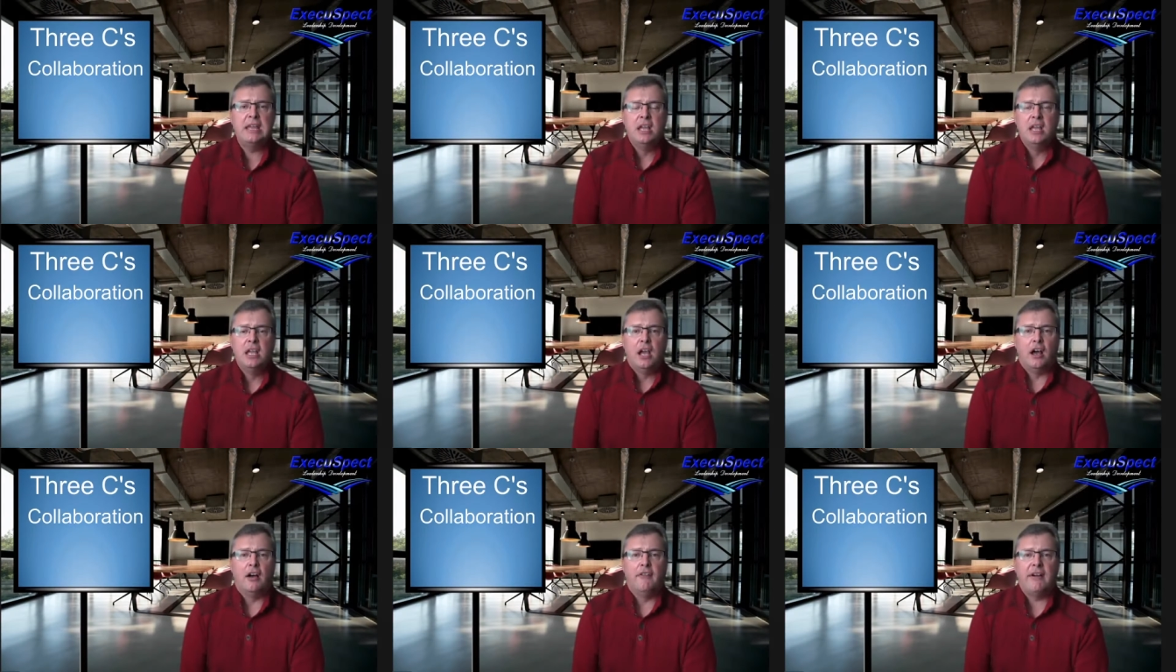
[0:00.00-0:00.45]

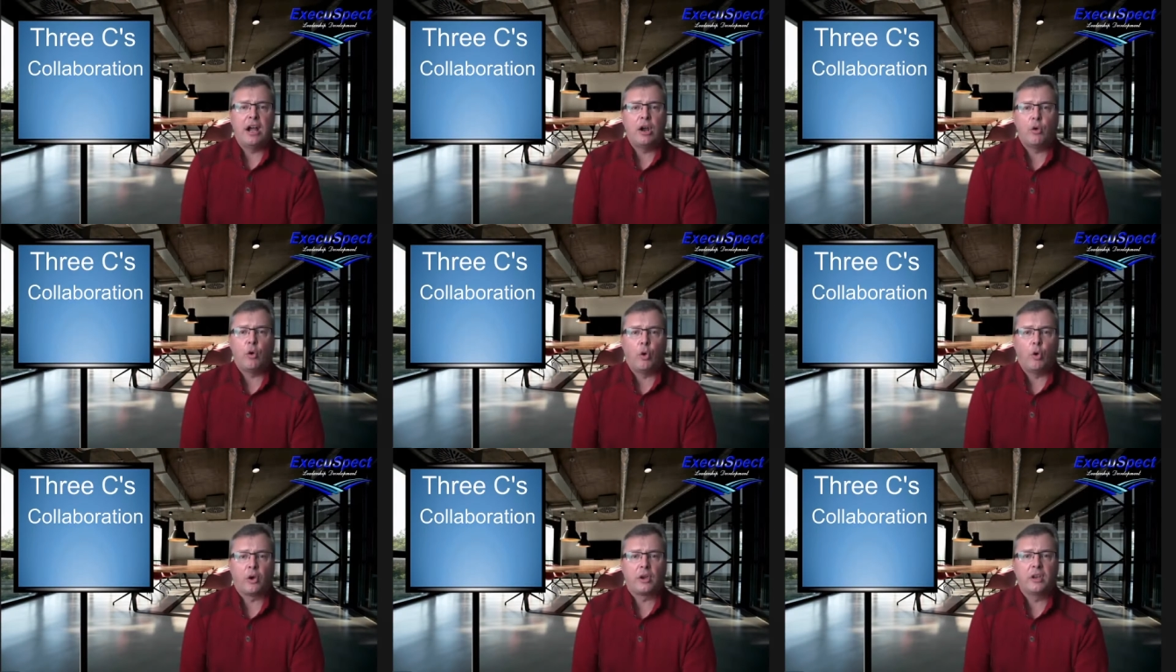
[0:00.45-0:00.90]
of our
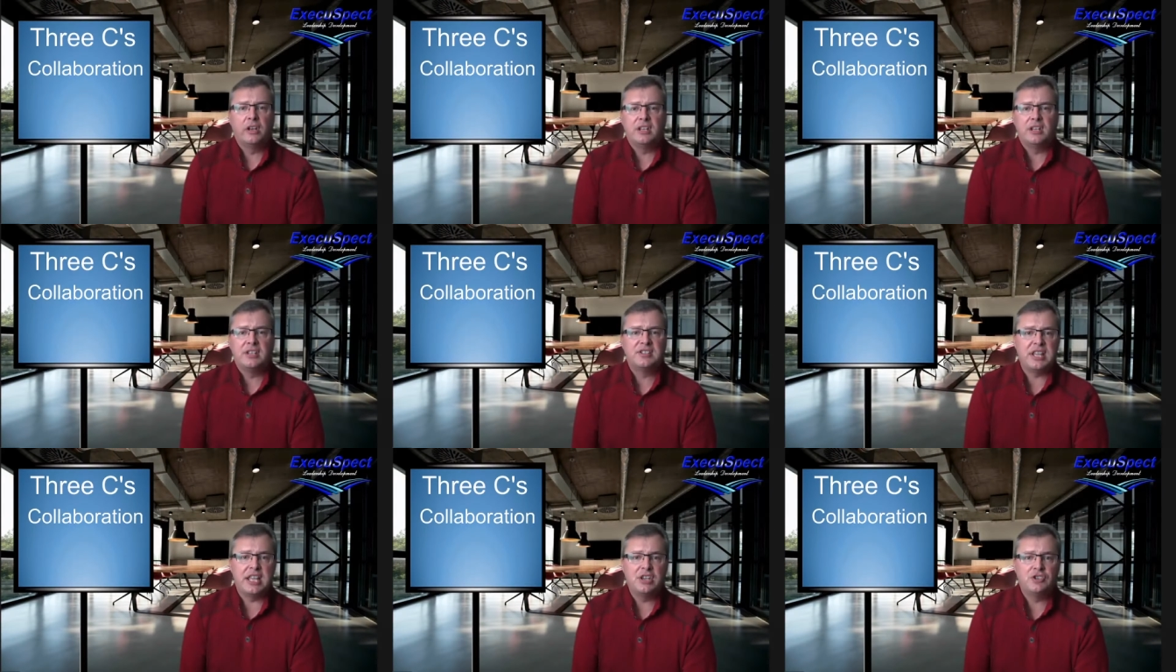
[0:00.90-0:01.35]

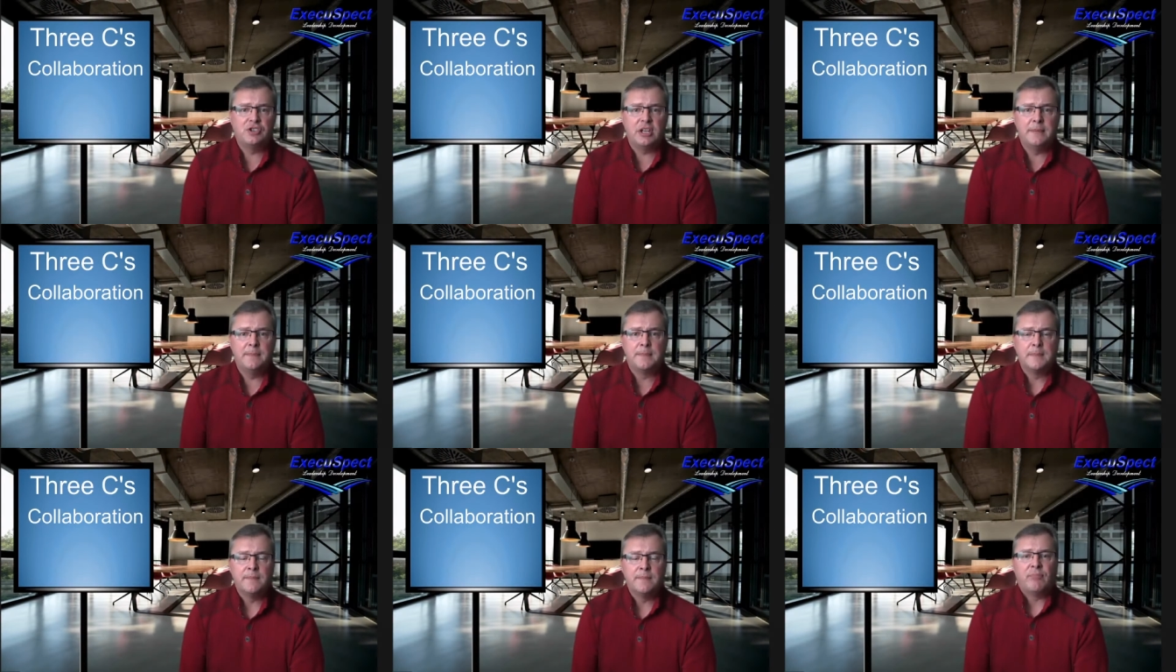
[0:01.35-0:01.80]
organization,
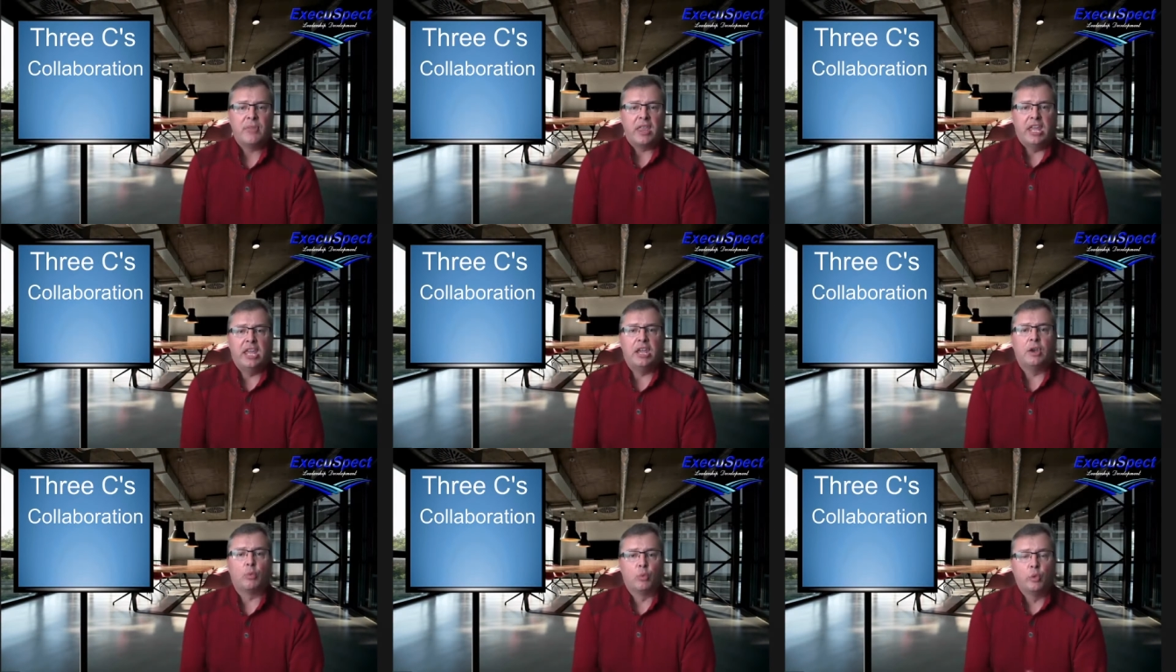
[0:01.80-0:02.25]
it
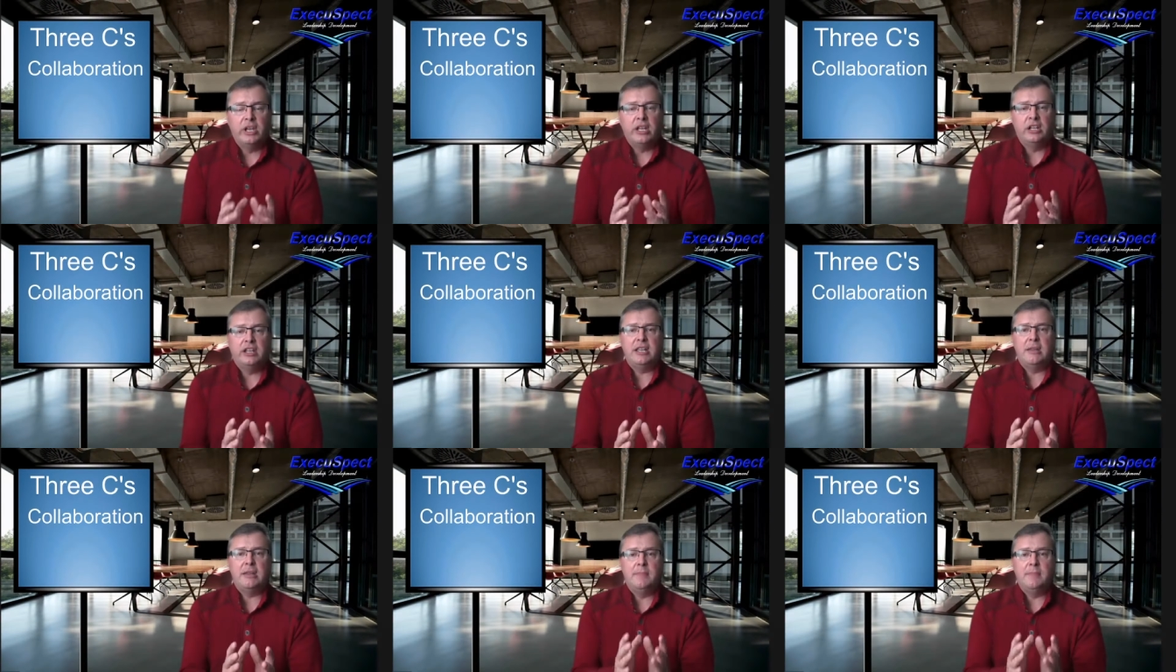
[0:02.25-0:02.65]
really